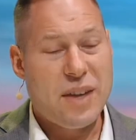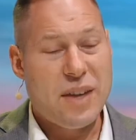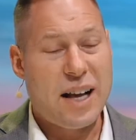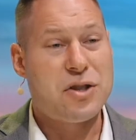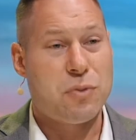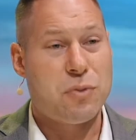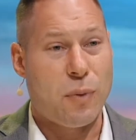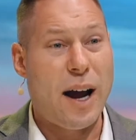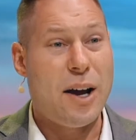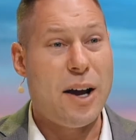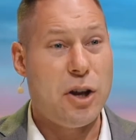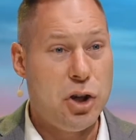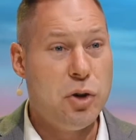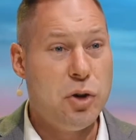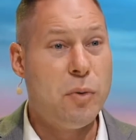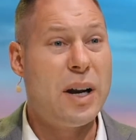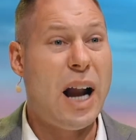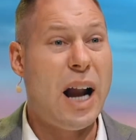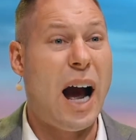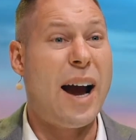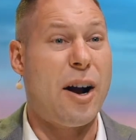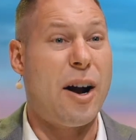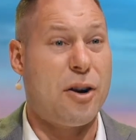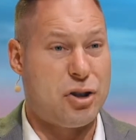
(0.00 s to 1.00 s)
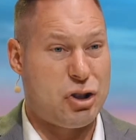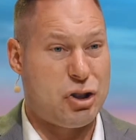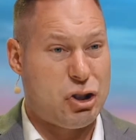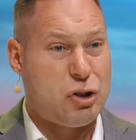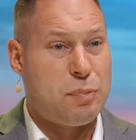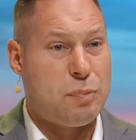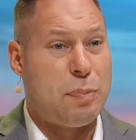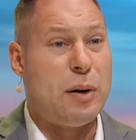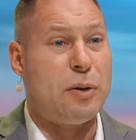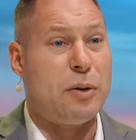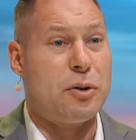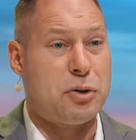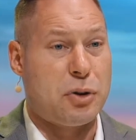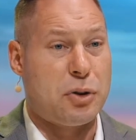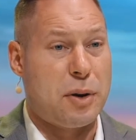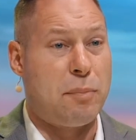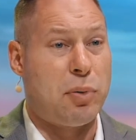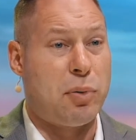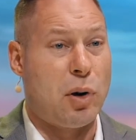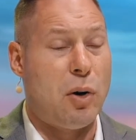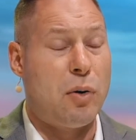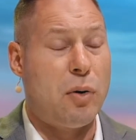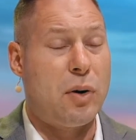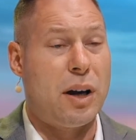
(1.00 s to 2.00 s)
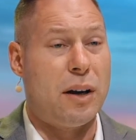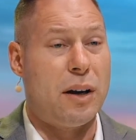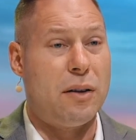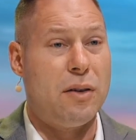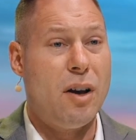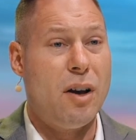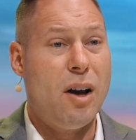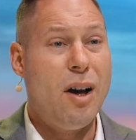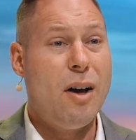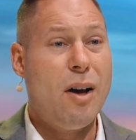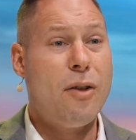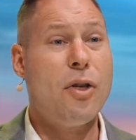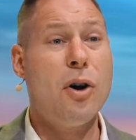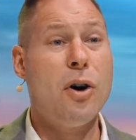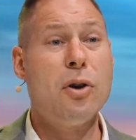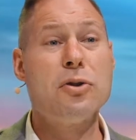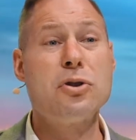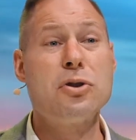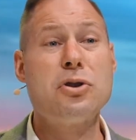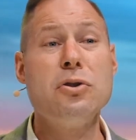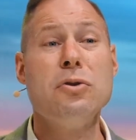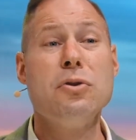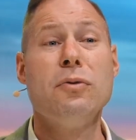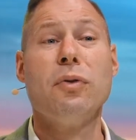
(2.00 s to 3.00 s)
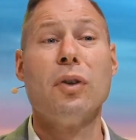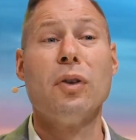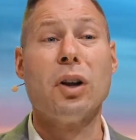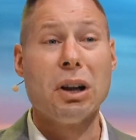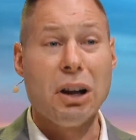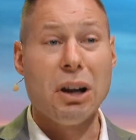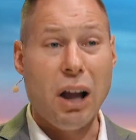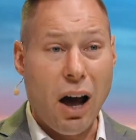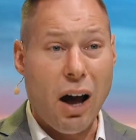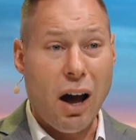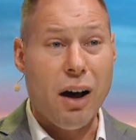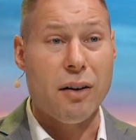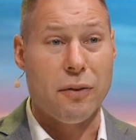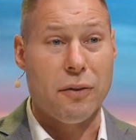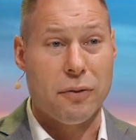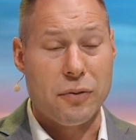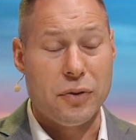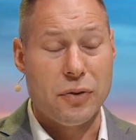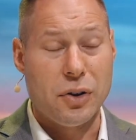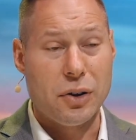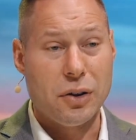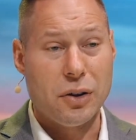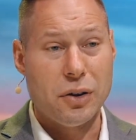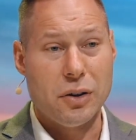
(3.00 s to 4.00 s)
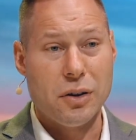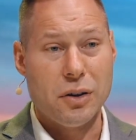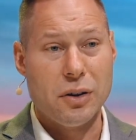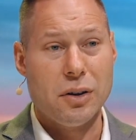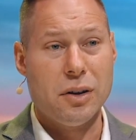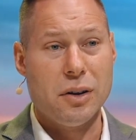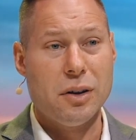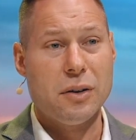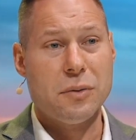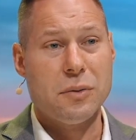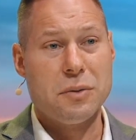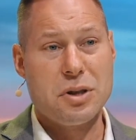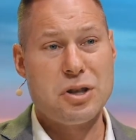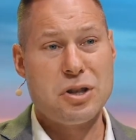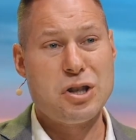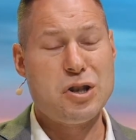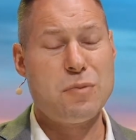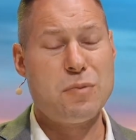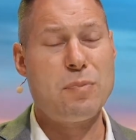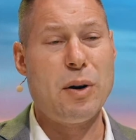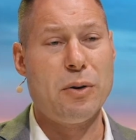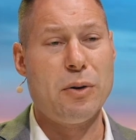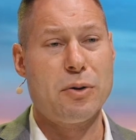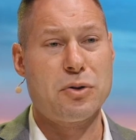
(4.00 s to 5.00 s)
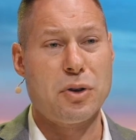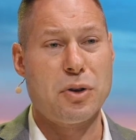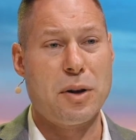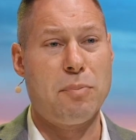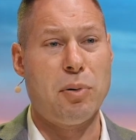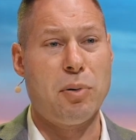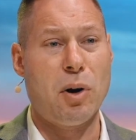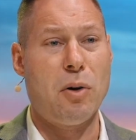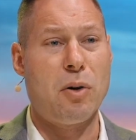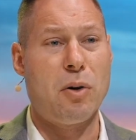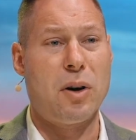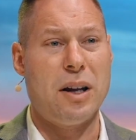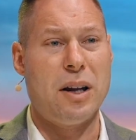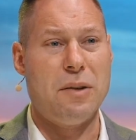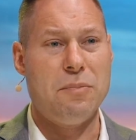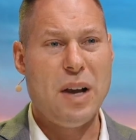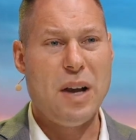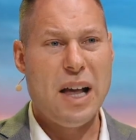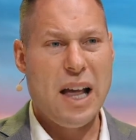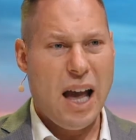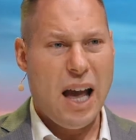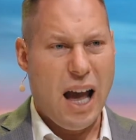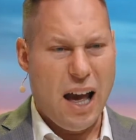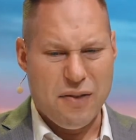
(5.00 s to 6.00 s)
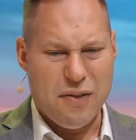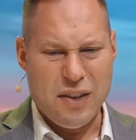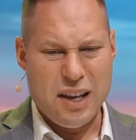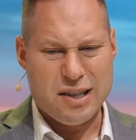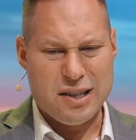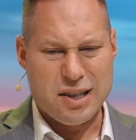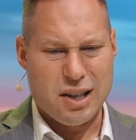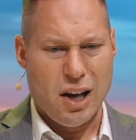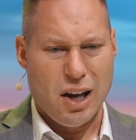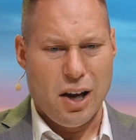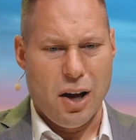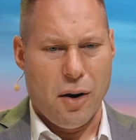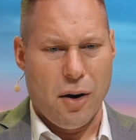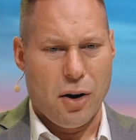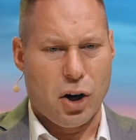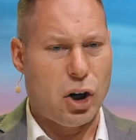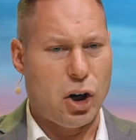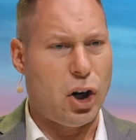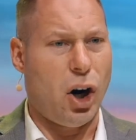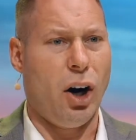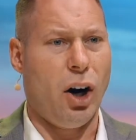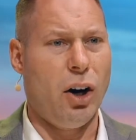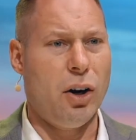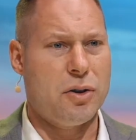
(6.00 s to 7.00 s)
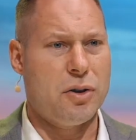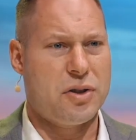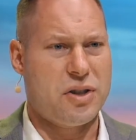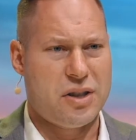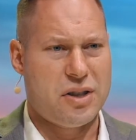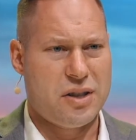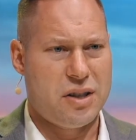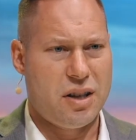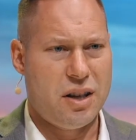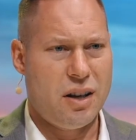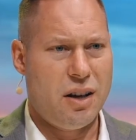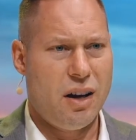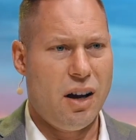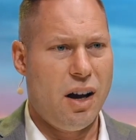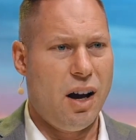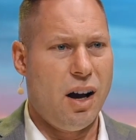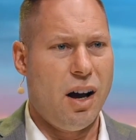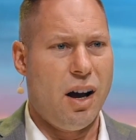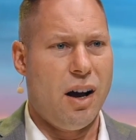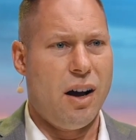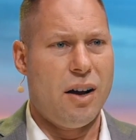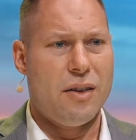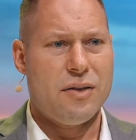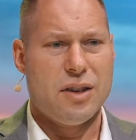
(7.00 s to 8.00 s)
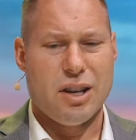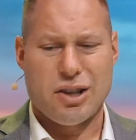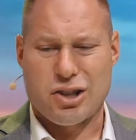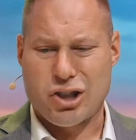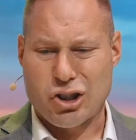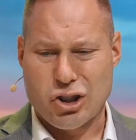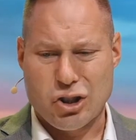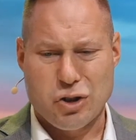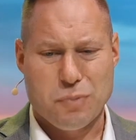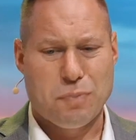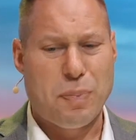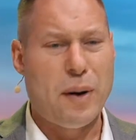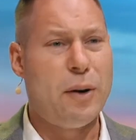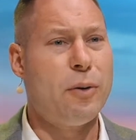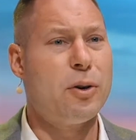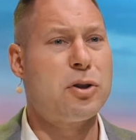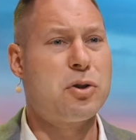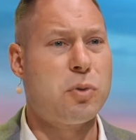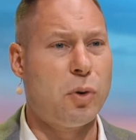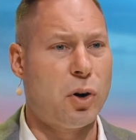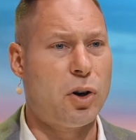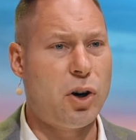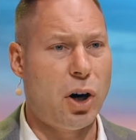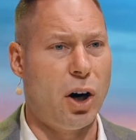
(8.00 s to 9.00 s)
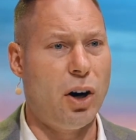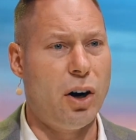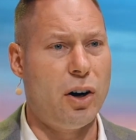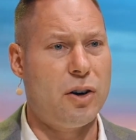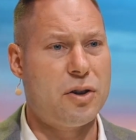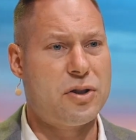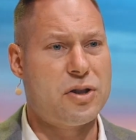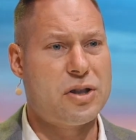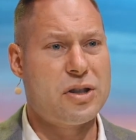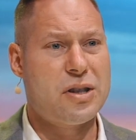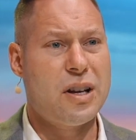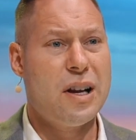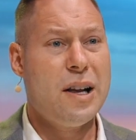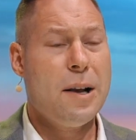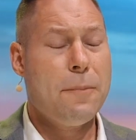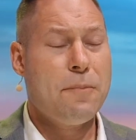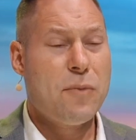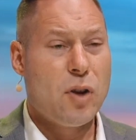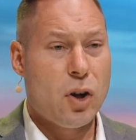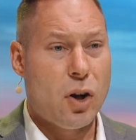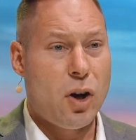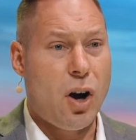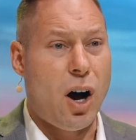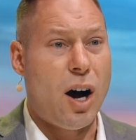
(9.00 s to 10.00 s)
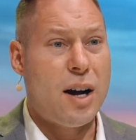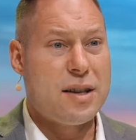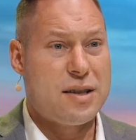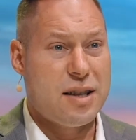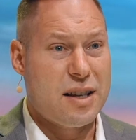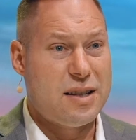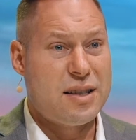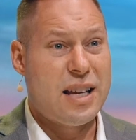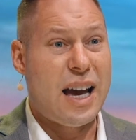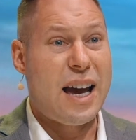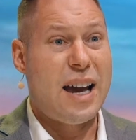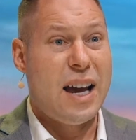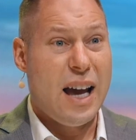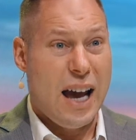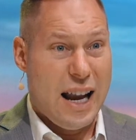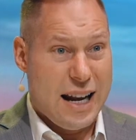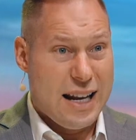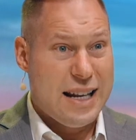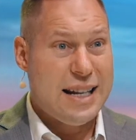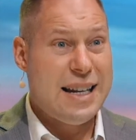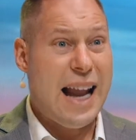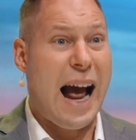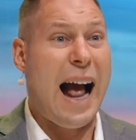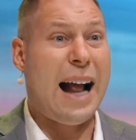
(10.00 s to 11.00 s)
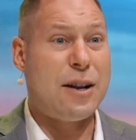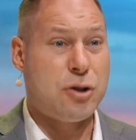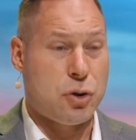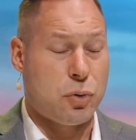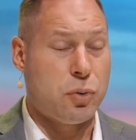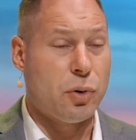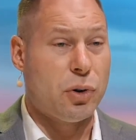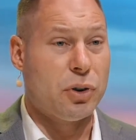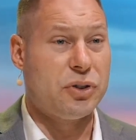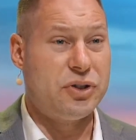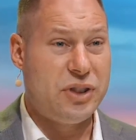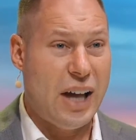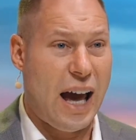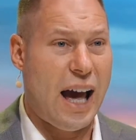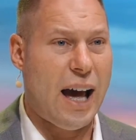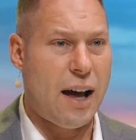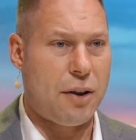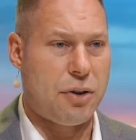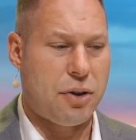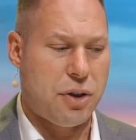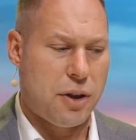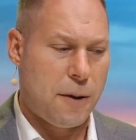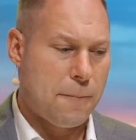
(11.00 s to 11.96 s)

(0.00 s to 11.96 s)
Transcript: That's right, you and I are spiritually broken. Those you've loved are spiritually broken. And this curse, this spiritual curse, causes a natural death